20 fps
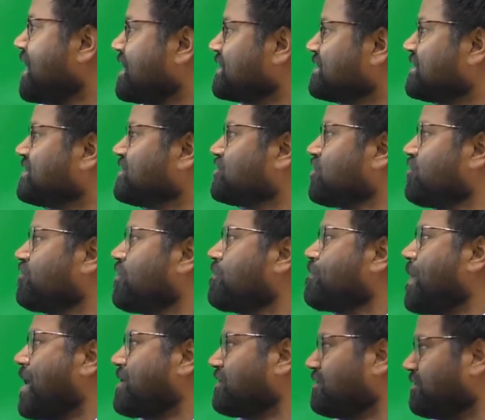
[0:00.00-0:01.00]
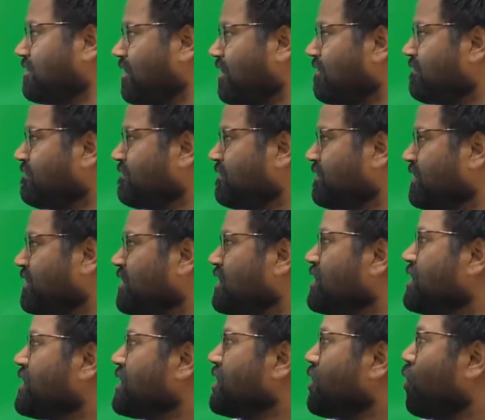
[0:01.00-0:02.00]
essence of a paragraph,
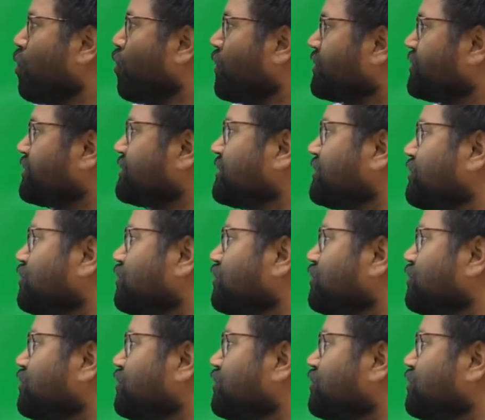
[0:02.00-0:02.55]
which is